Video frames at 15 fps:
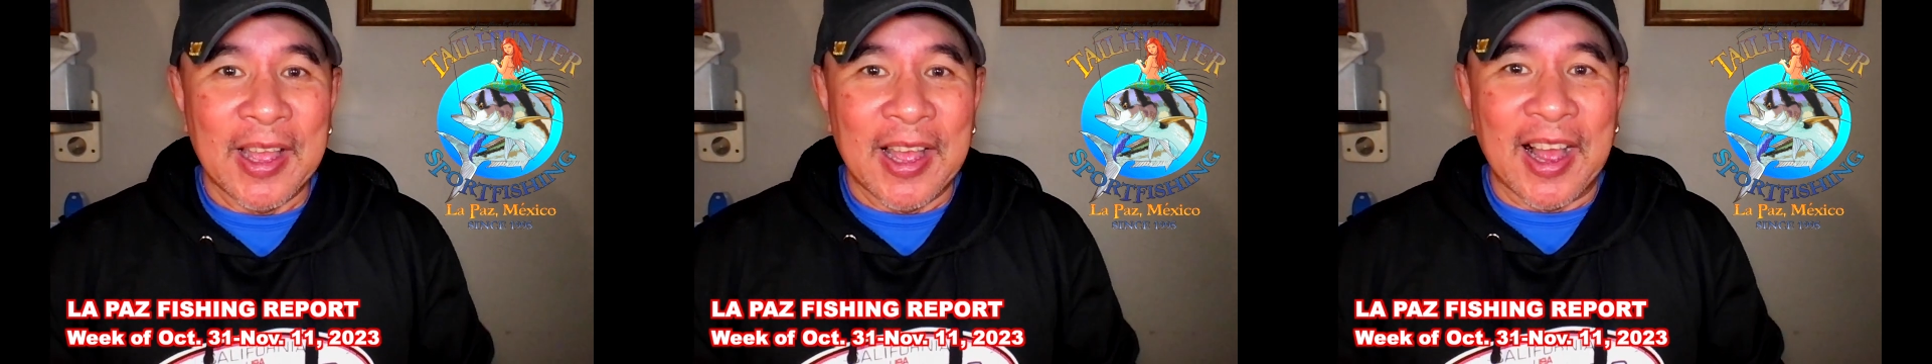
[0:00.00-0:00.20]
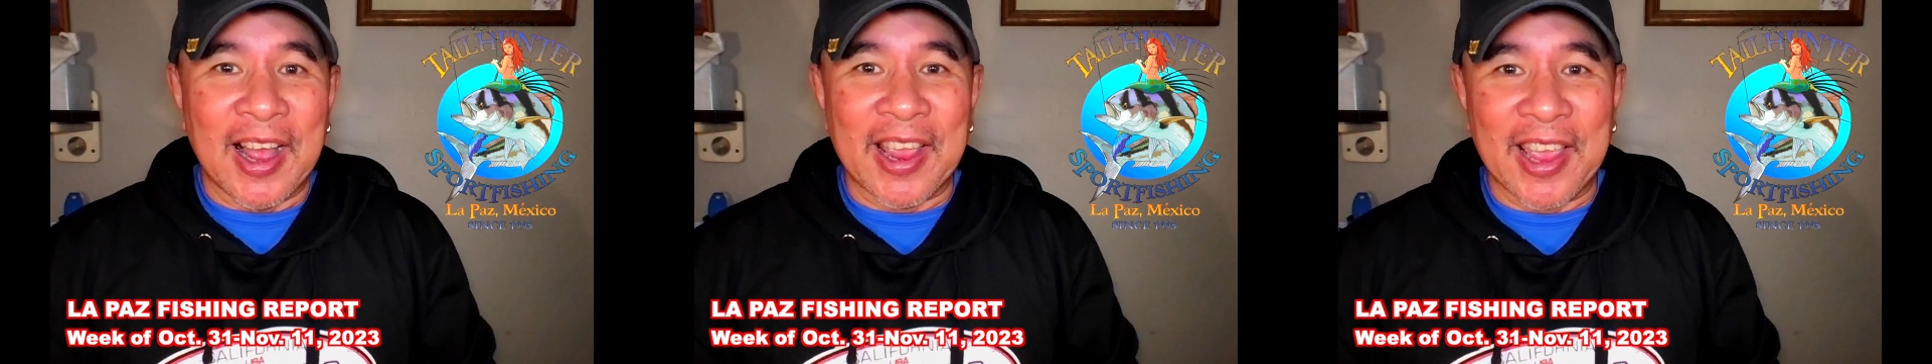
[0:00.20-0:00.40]

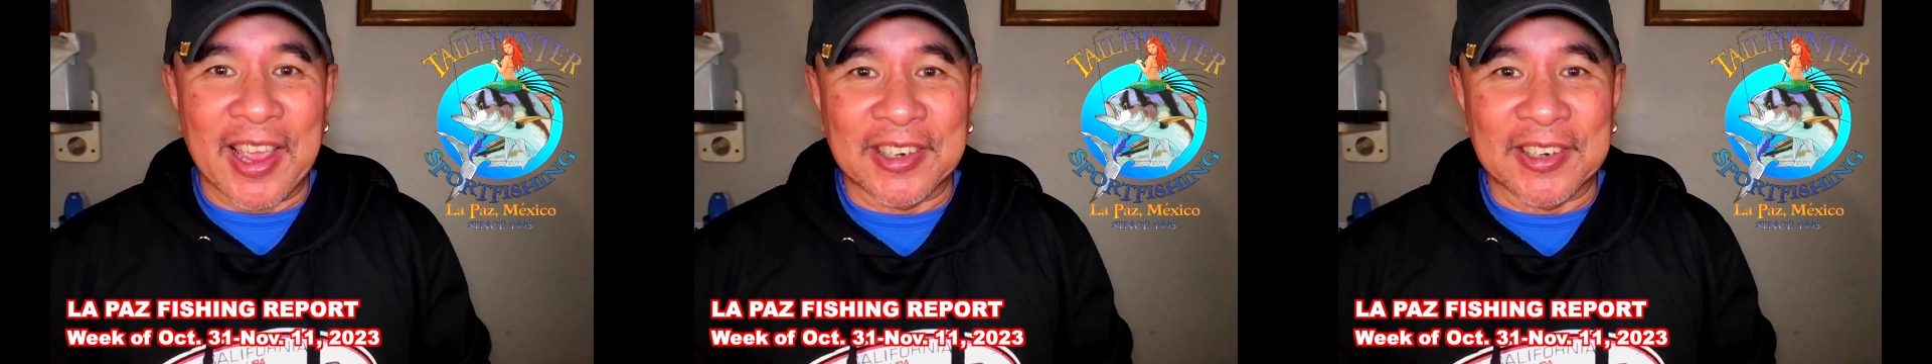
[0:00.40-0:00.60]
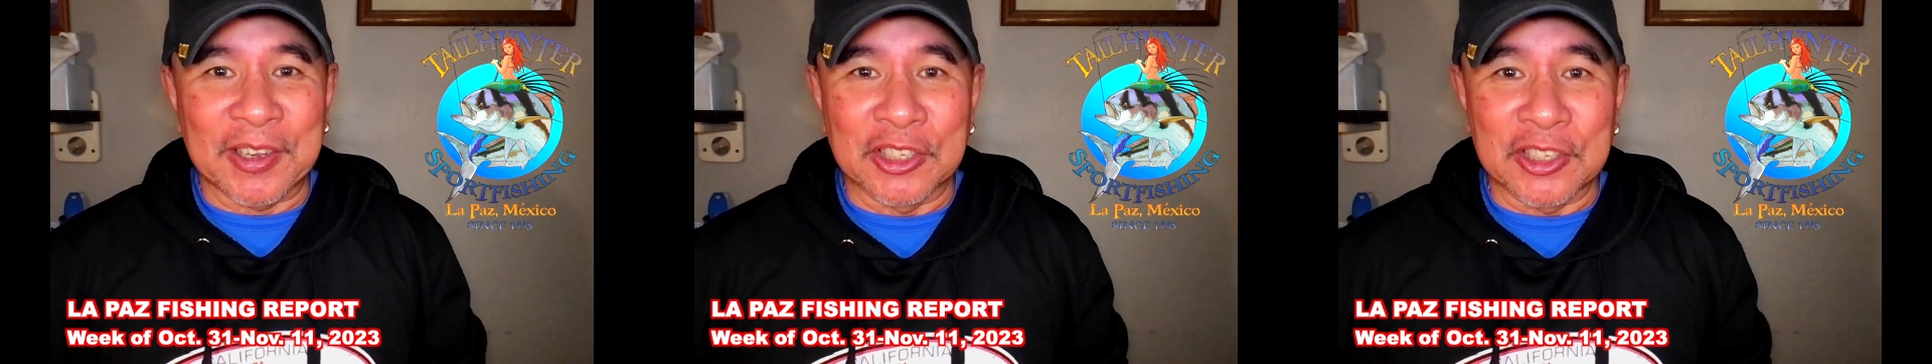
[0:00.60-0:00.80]
I
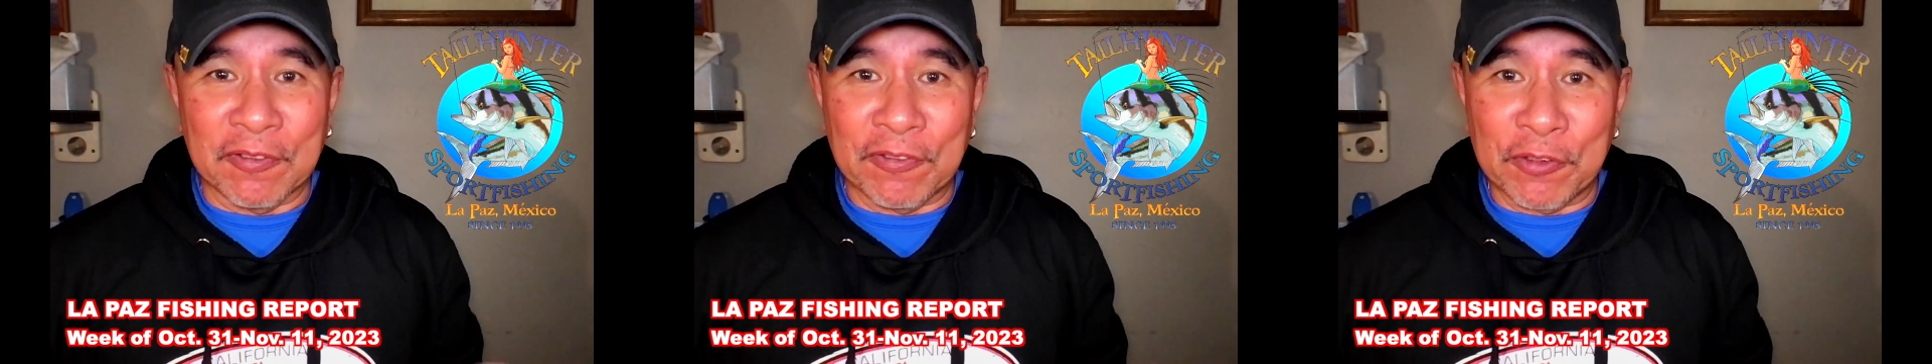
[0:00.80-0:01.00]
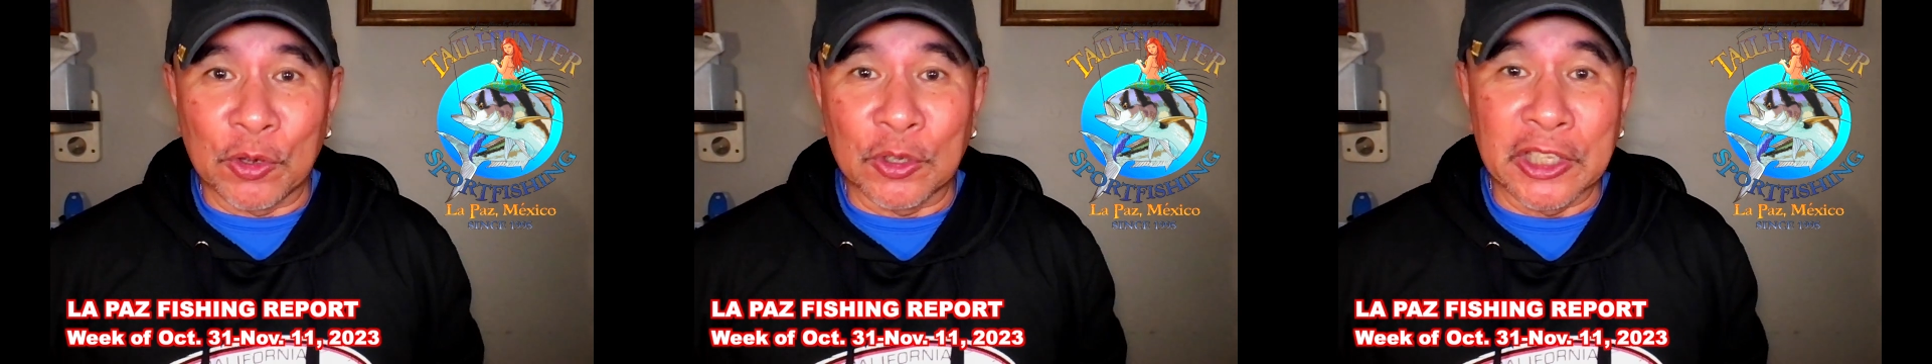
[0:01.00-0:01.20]
had a
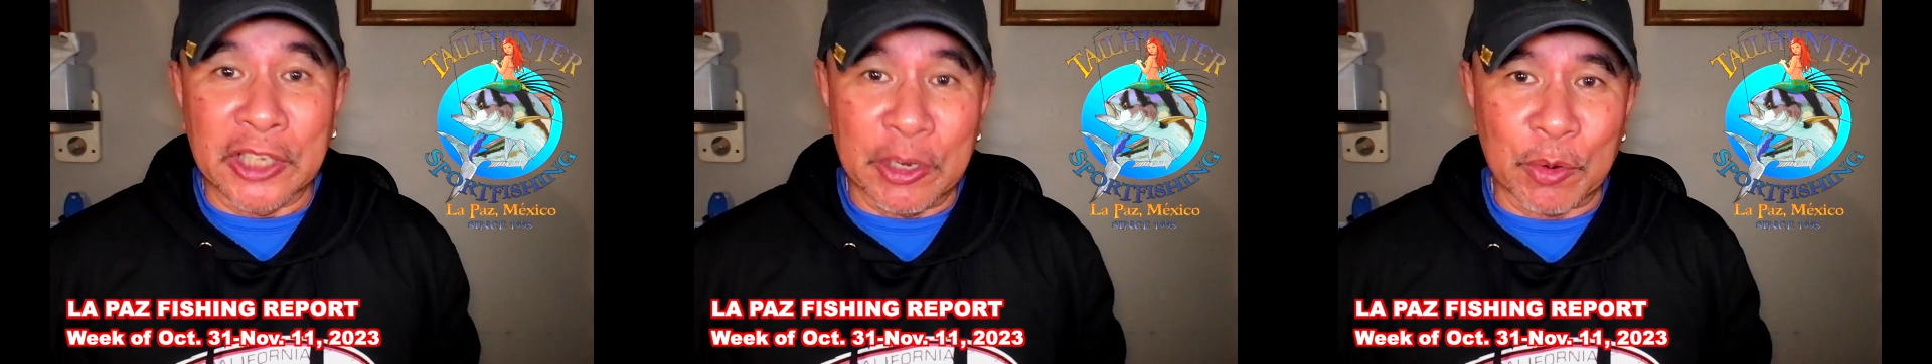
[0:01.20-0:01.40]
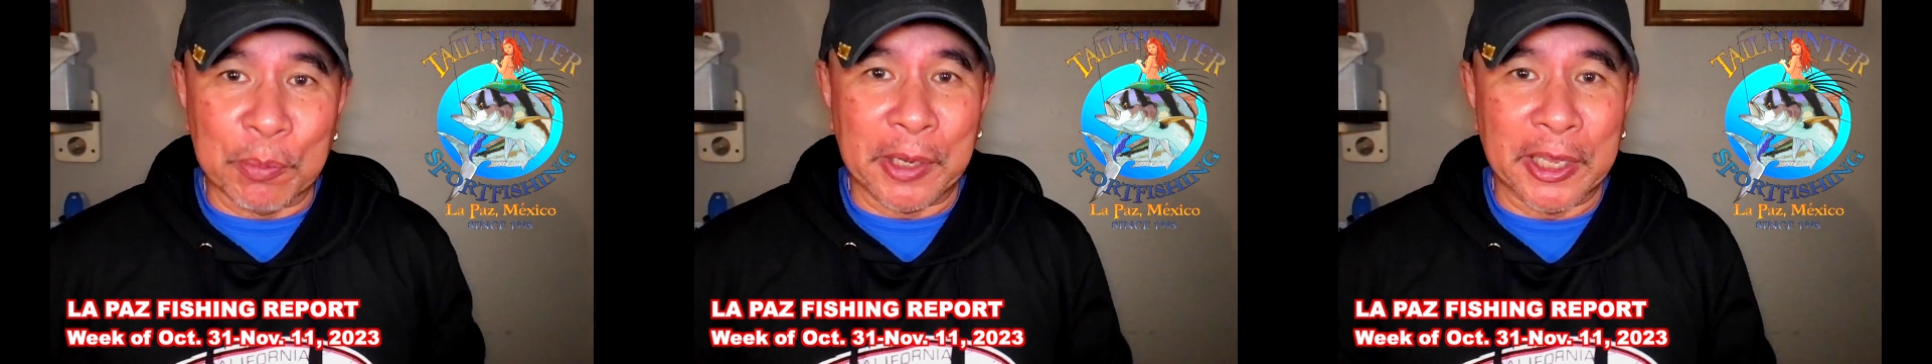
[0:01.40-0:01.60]
full knee
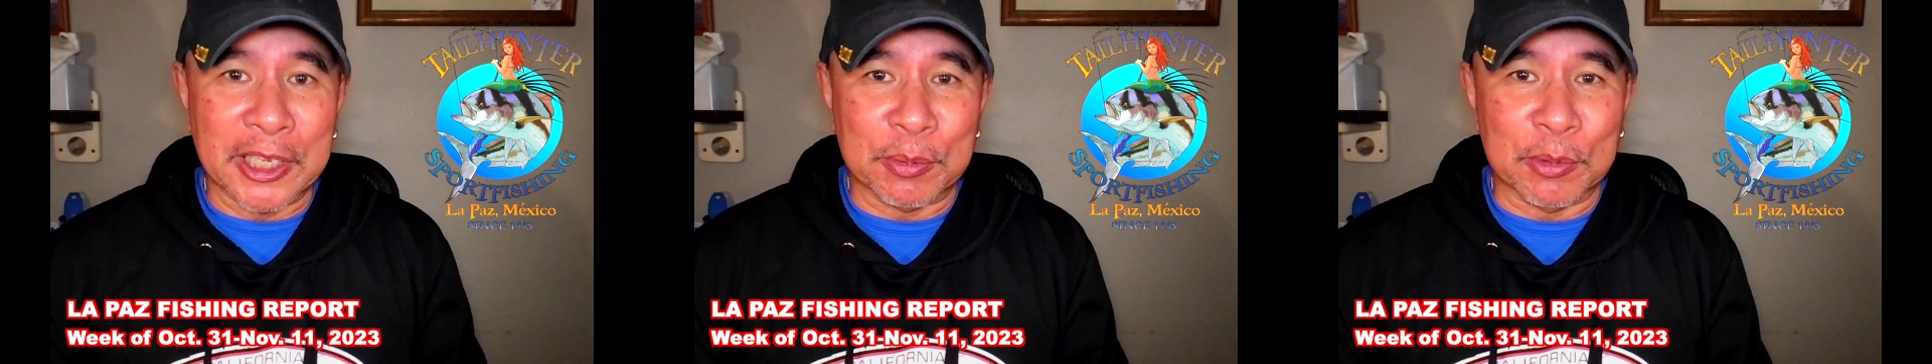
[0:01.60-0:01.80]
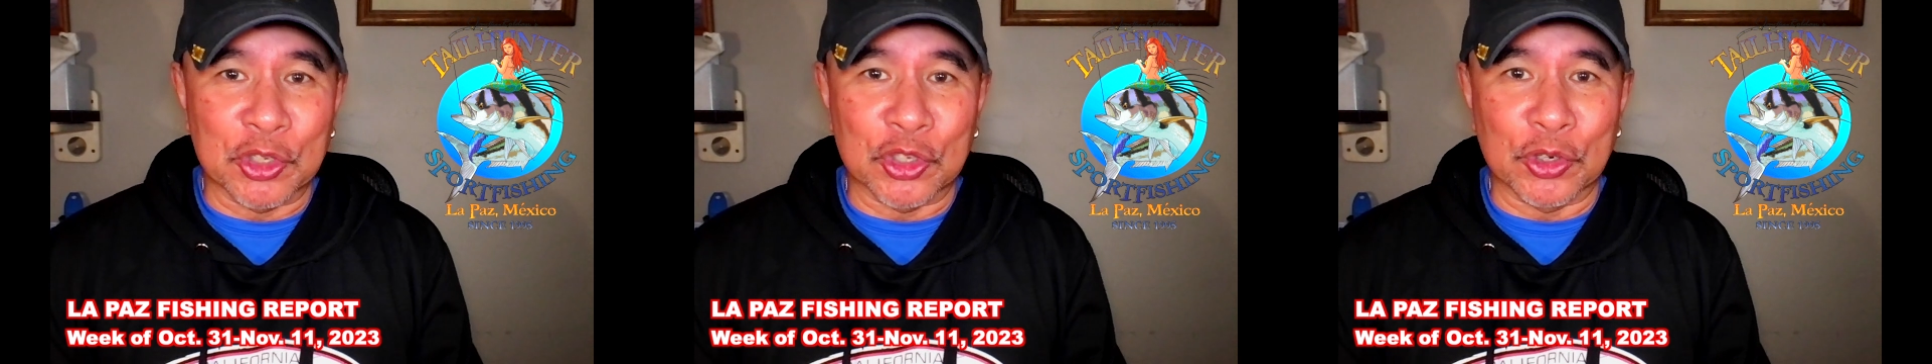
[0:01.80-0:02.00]

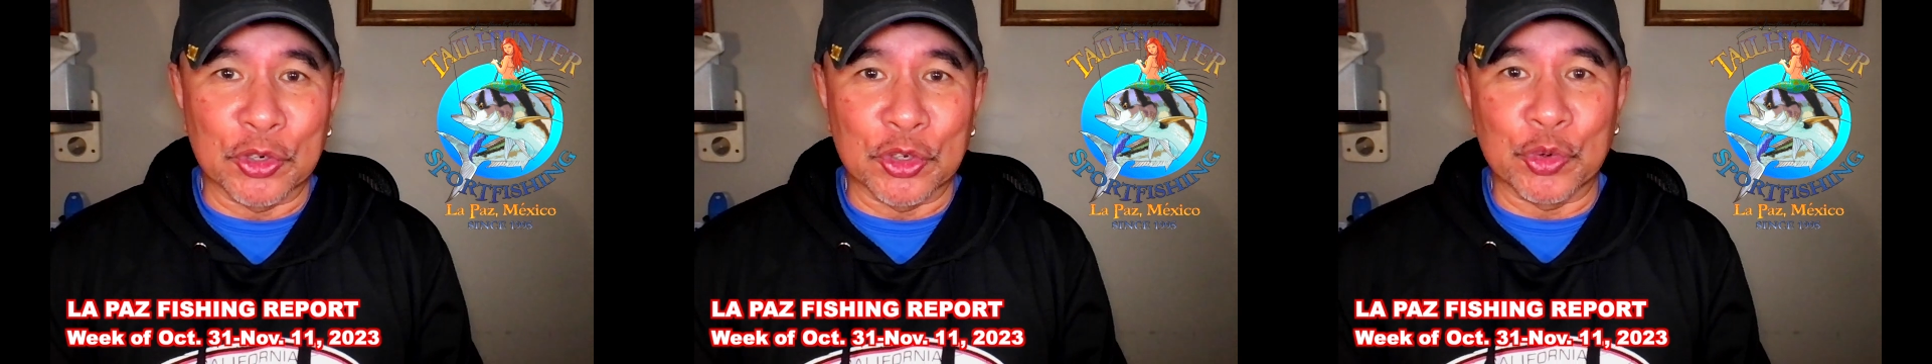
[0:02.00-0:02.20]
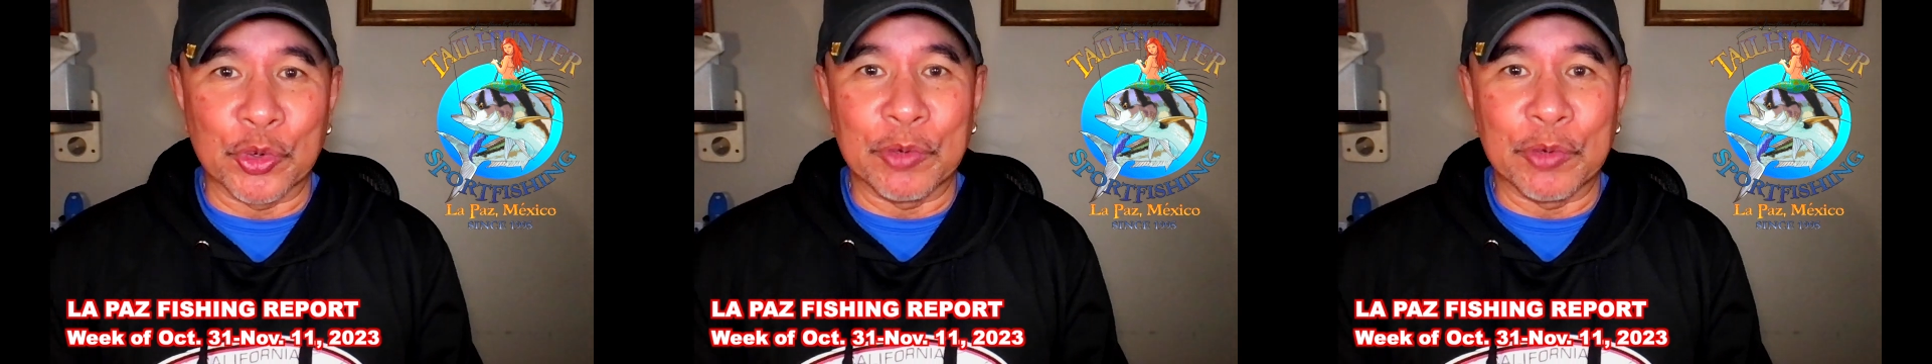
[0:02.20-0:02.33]
replacement surgery,